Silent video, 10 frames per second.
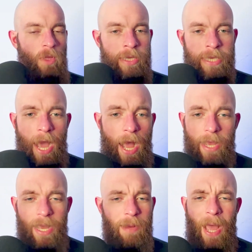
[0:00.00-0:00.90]

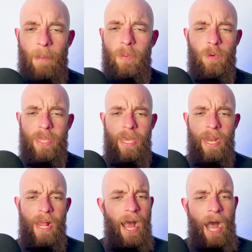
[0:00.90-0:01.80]
yeah, I'm happy with it.
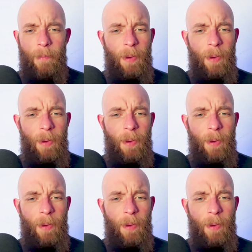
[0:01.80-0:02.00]
I'm